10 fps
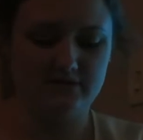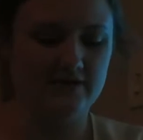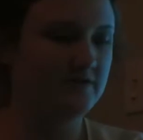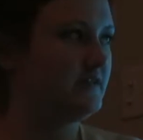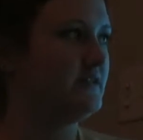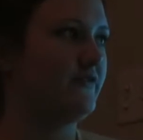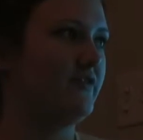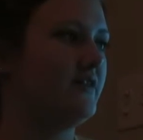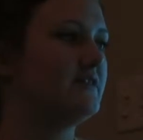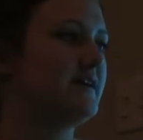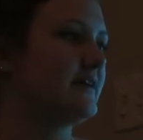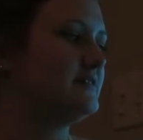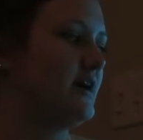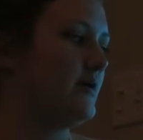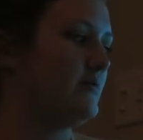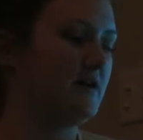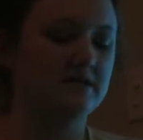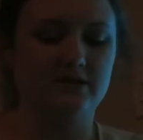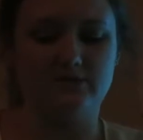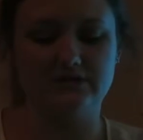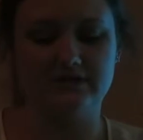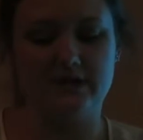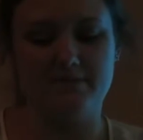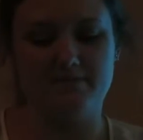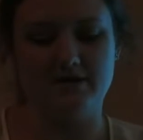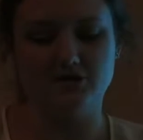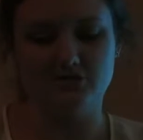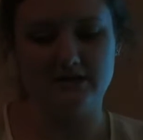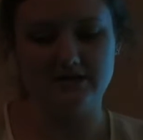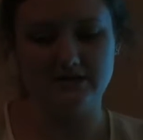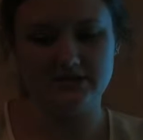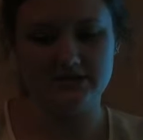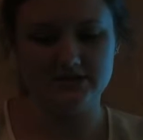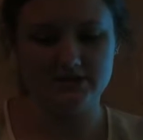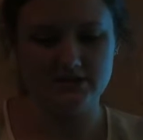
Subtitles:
was obviously different than the secondary because it was measurement.